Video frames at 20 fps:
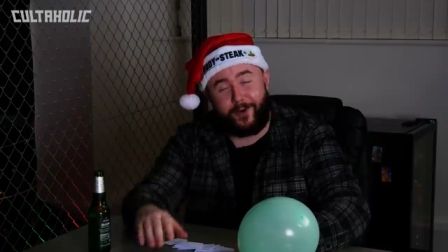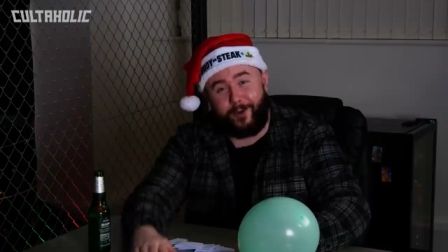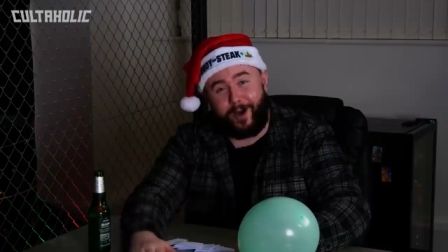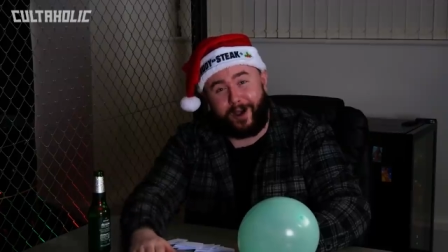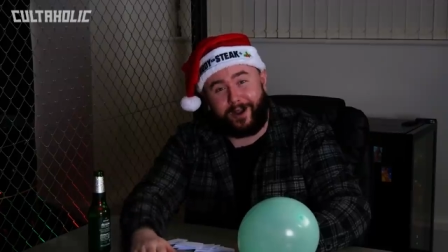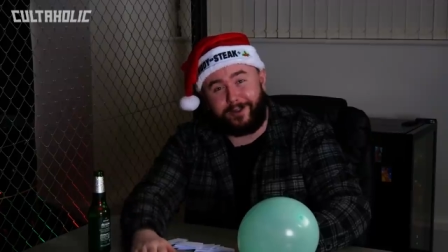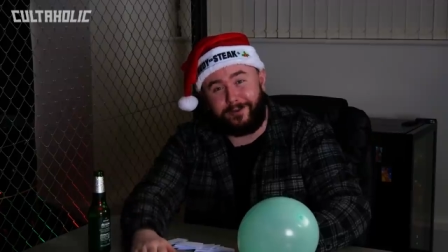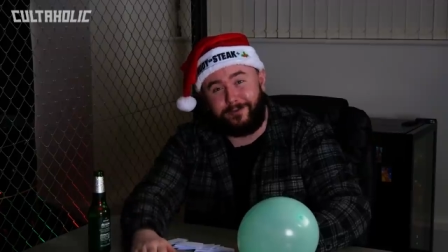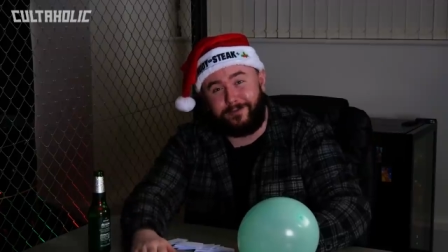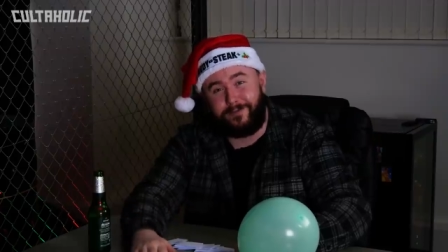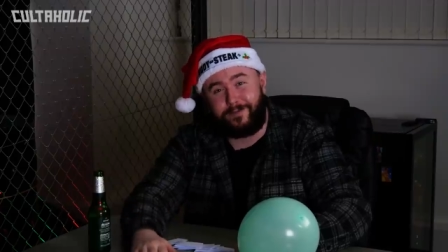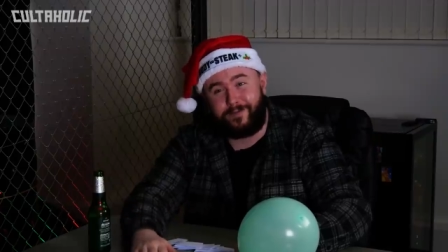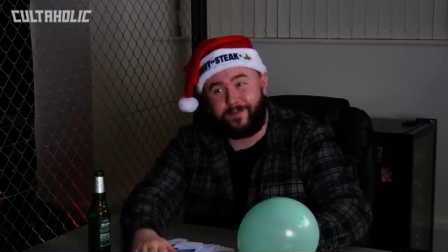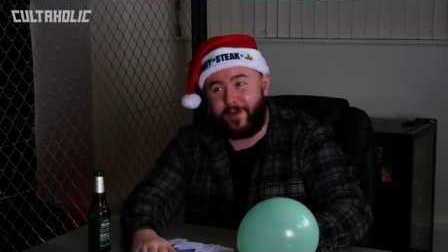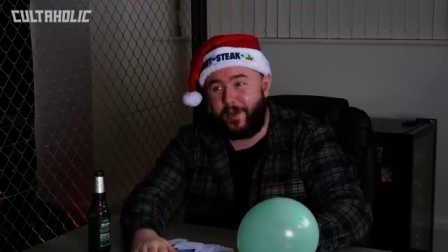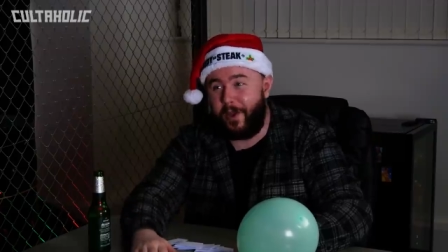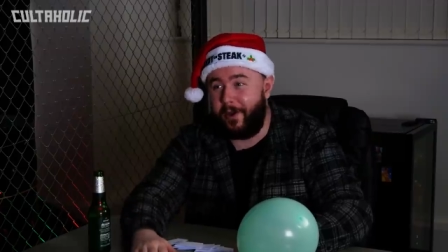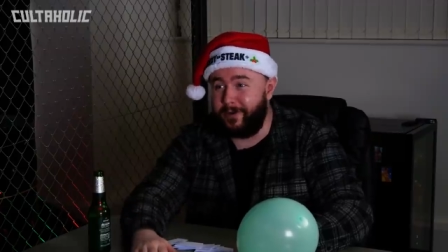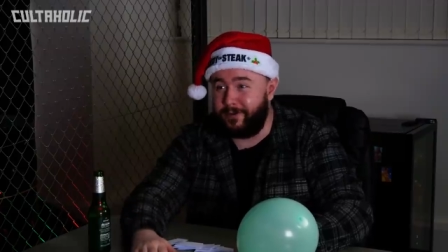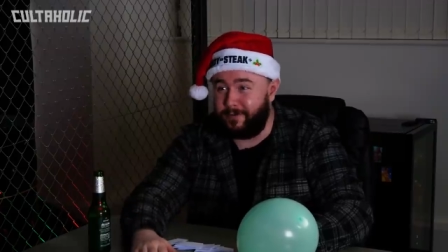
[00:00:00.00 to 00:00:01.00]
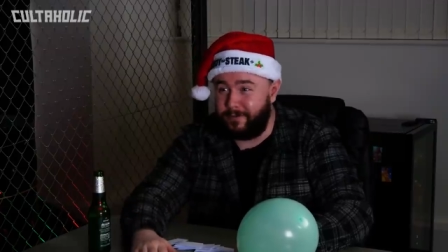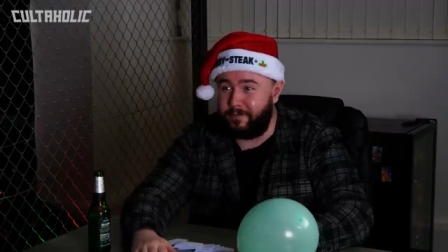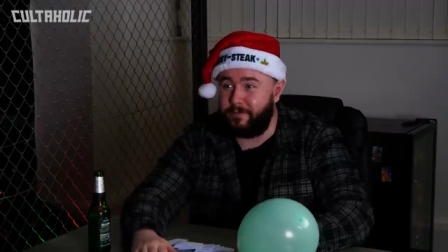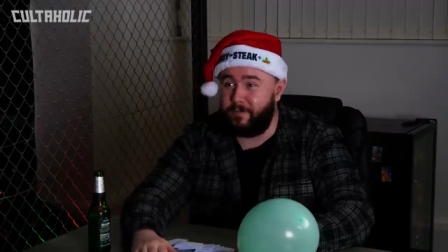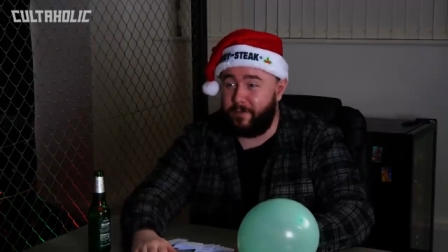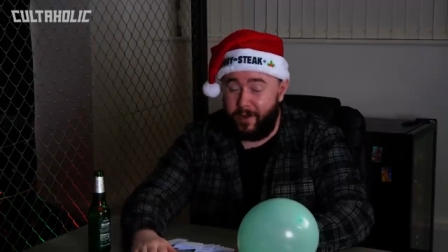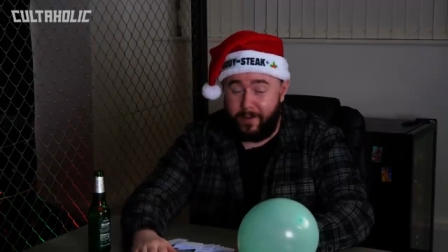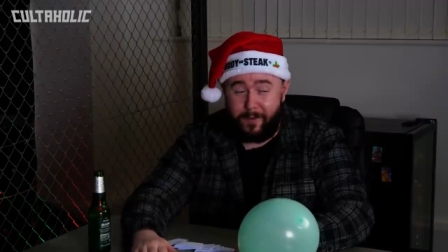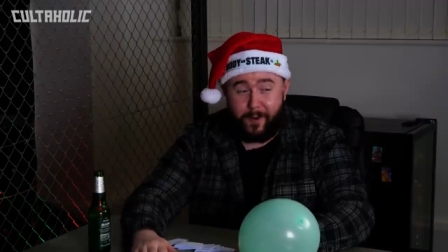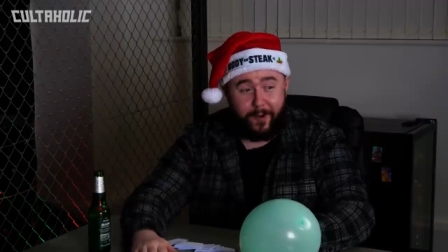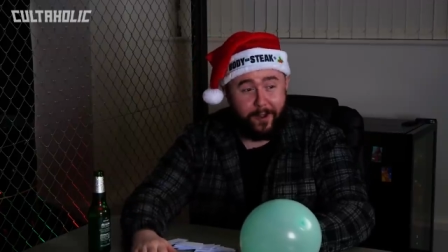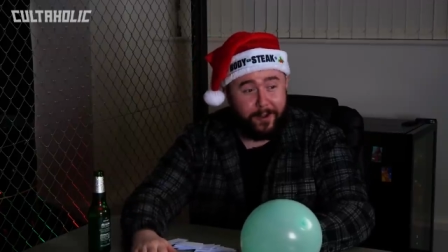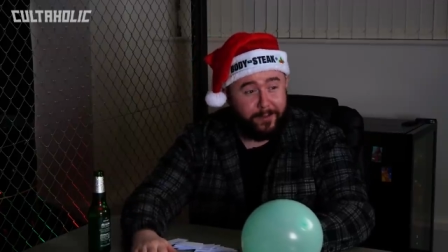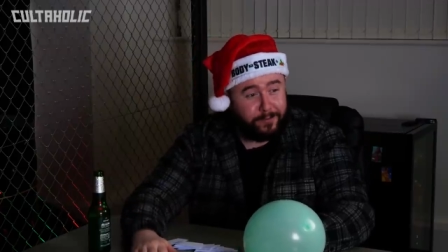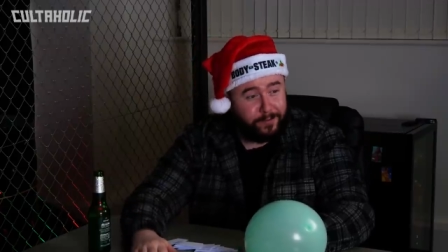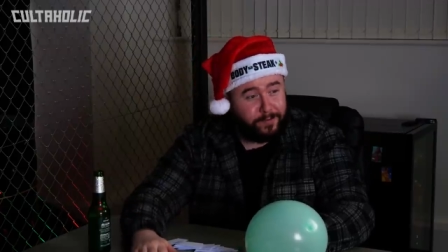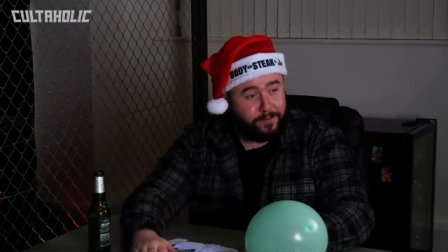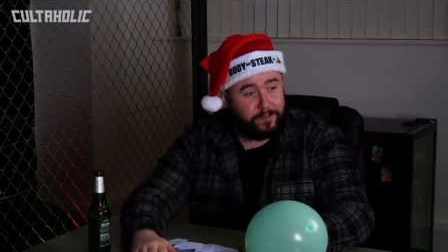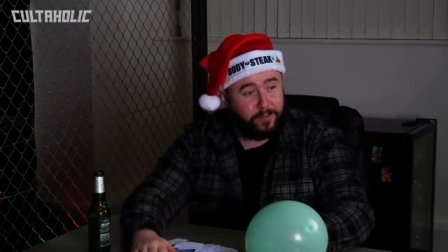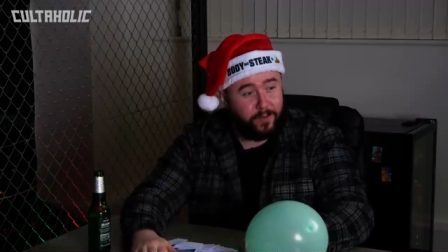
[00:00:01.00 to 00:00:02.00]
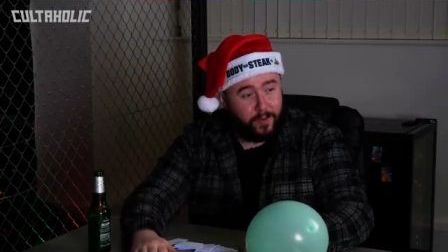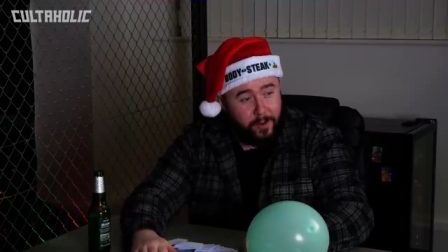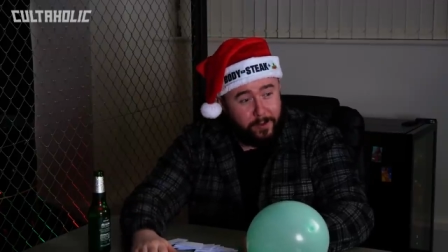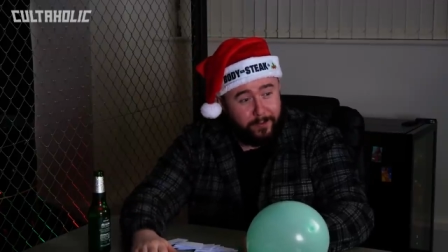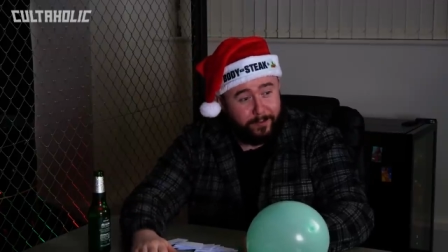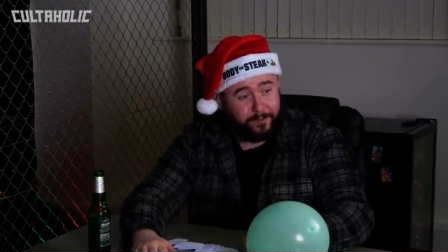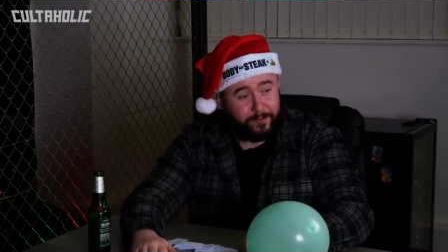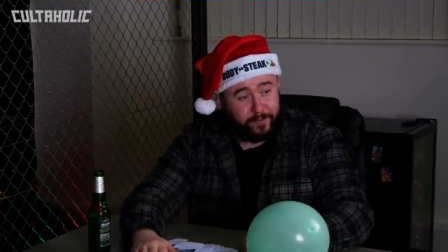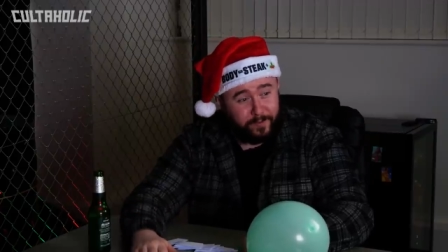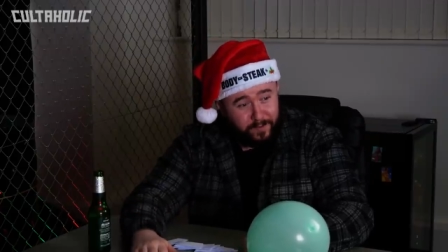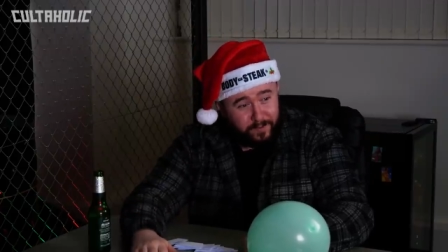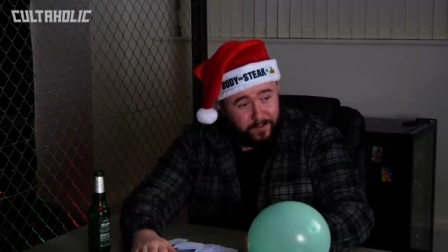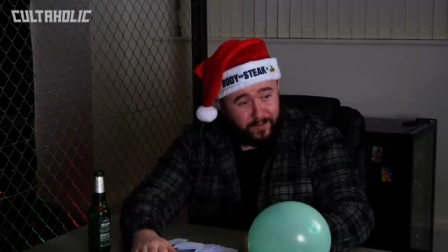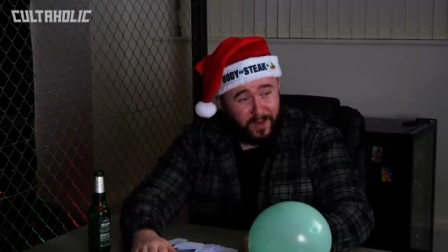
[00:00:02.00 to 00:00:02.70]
a while. Are you getting on? I'm all right. Glug, glug, glug.